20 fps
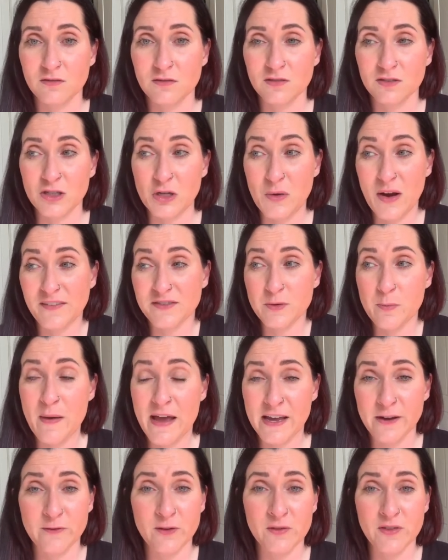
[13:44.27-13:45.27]
You have to
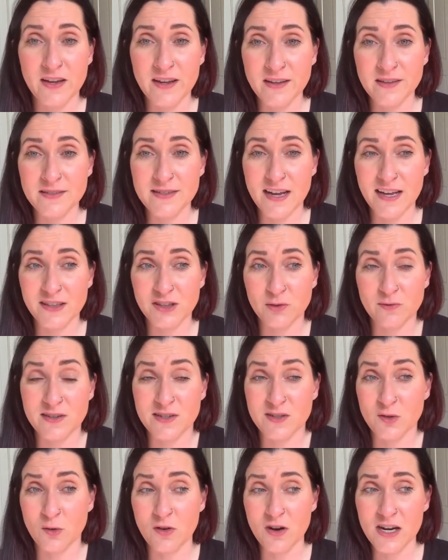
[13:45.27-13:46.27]
pay for things. At the
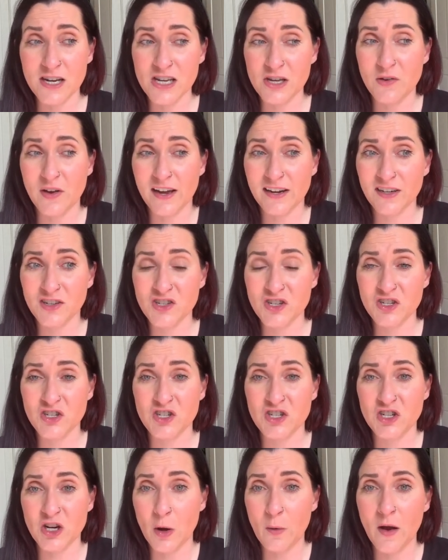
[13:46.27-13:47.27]
resort, you kind of just
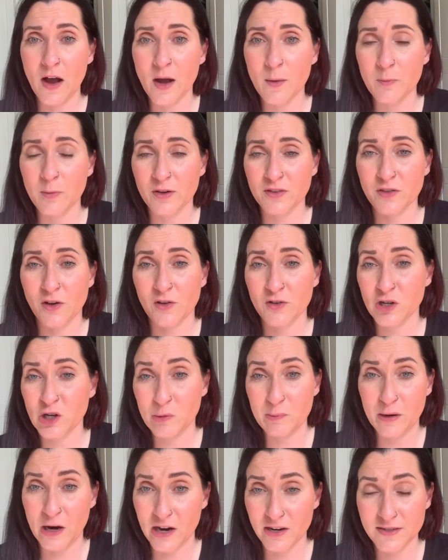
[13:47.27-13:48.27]
show up with all your
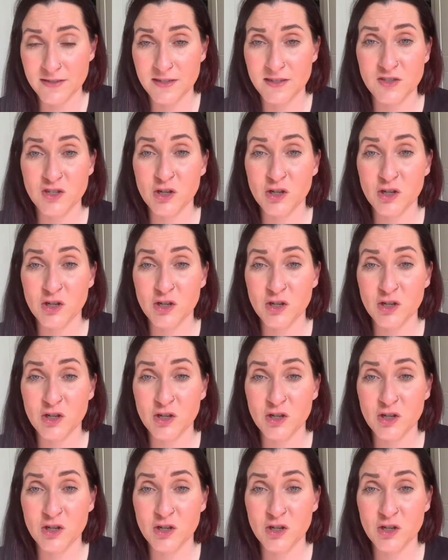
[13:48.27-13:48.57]
boxes.